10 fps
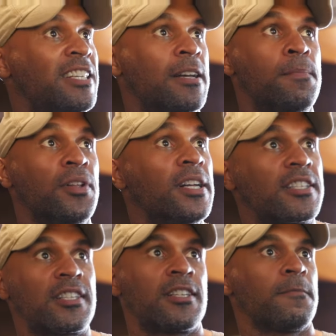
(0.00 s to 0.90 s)
He can
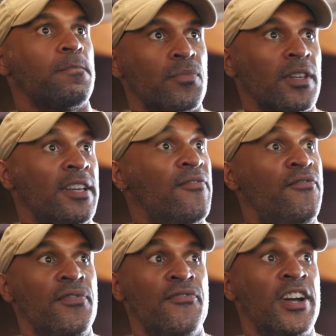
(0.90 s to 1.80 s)
blitz.
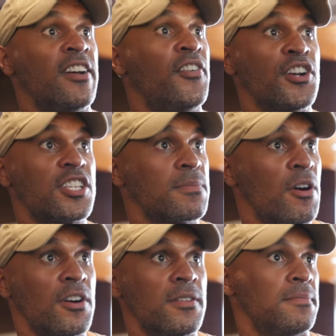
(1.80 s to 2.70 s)
Very, very
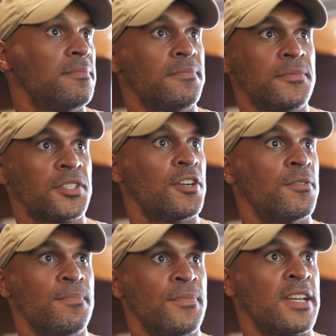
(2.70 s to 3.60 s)
smart.
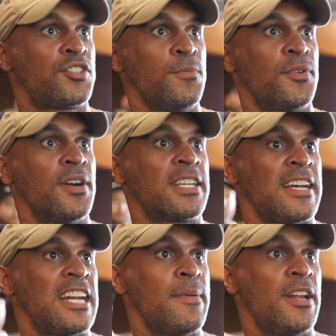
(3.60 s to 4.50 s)
So super
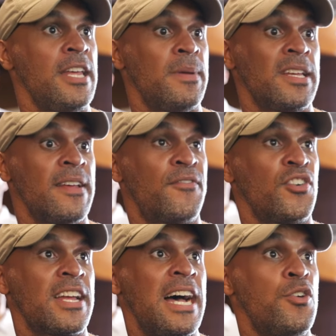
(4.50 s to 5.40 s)
excited about him. And again,
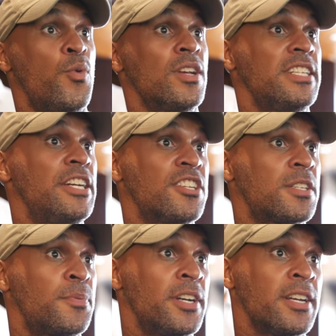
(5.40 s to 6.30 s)
for a guy who wasn't here in
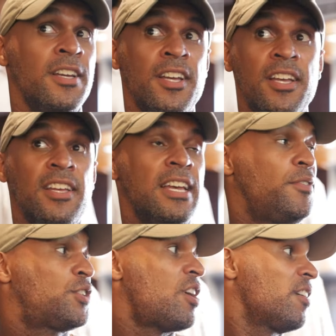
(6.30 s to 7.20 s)
spring, if
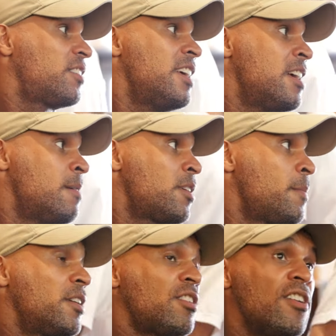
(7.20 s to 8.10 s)
you talk to him
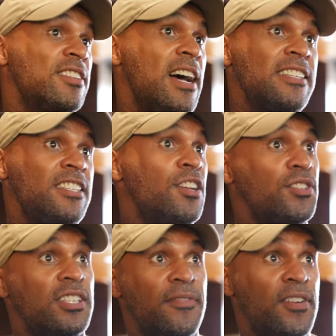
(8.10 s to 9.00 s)
compared to all these guys, he
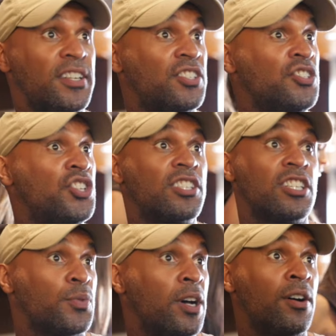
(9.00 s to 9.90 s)
knows the defense just
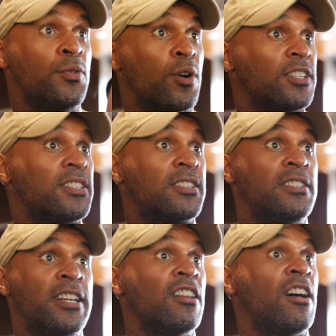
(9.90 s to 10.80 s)
as well. He worked his
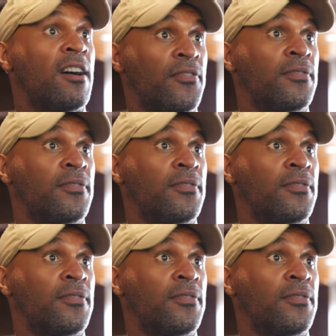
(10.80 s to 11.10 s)
tail off.